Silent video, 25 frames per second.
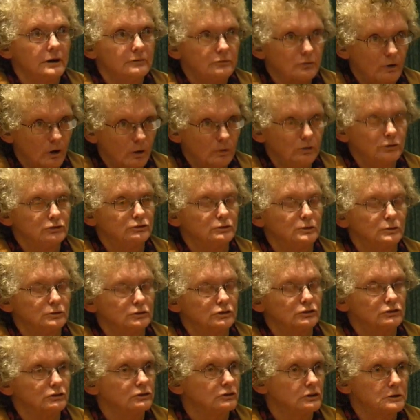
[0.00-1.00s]
all the
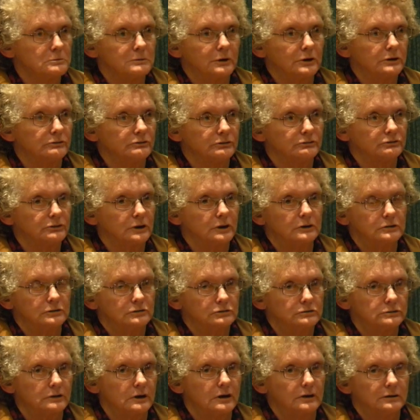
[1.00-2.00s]
soldiers should come out of
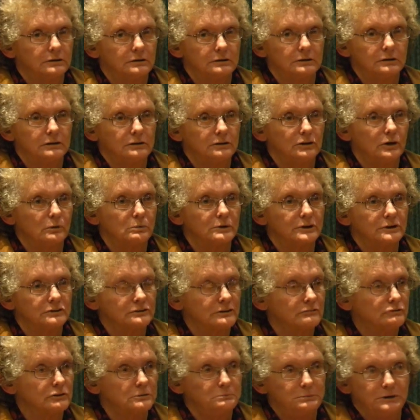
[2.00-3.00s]
Afghanistan. No one has
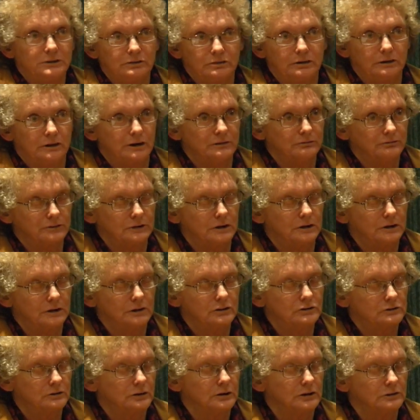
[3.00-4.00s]
ever beat the
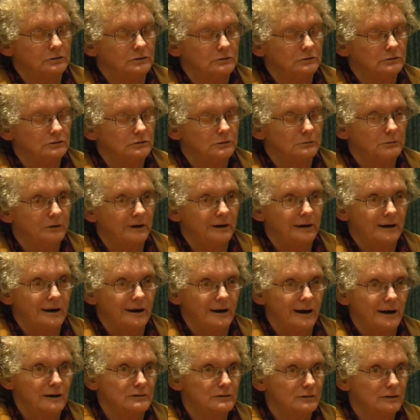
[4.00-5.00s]
Afghans, and I don't see why
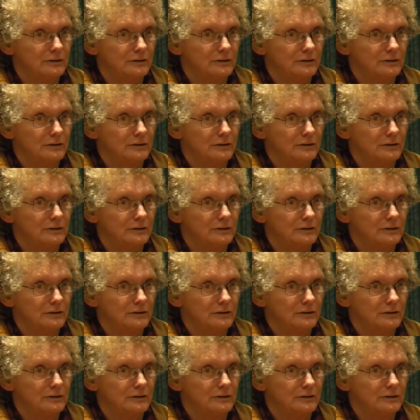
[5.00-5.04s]
our